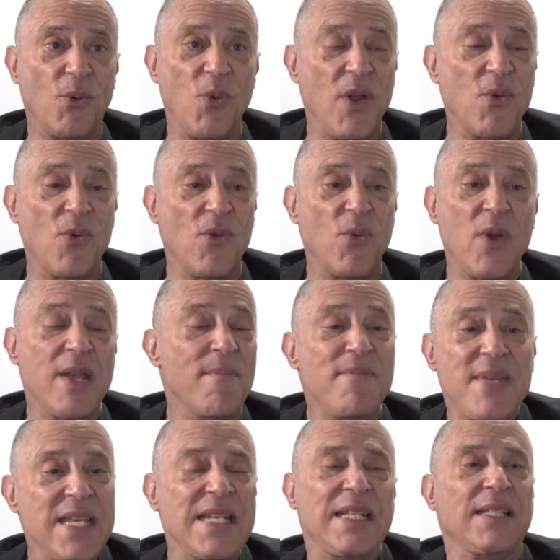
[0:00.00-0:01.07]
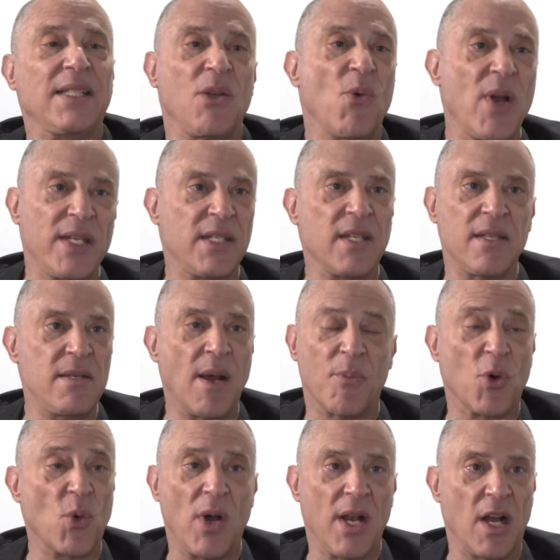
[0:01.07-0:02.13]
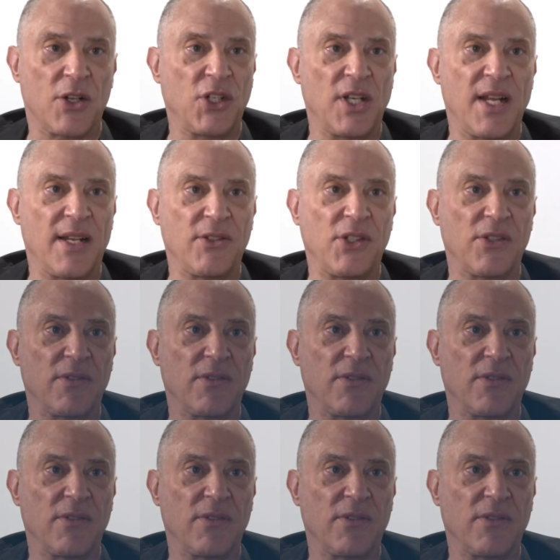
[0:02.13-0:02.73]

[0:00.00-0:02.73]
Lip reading: we immediately went to the number one auction house.